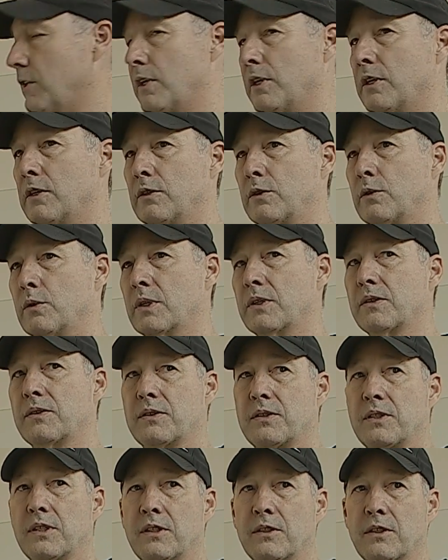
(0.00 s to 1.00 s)
you can
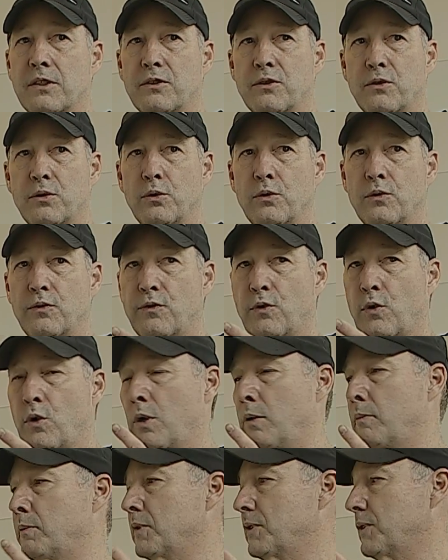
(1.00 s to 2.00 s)
see the two
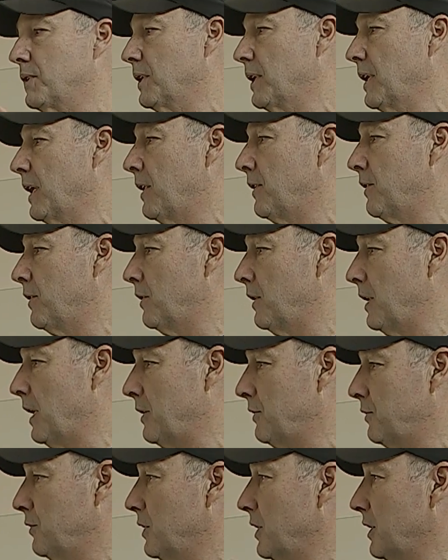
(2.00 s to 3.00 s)
forms together.
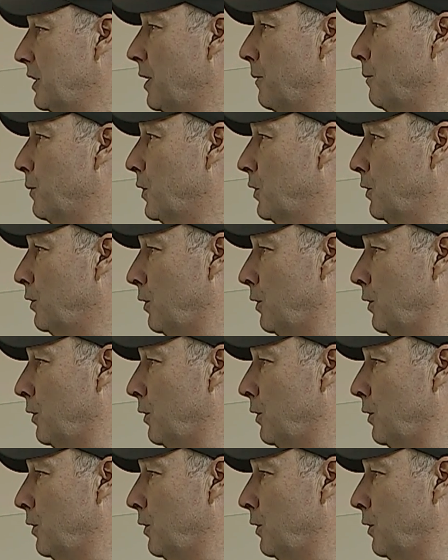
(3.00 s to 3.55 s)
As you get up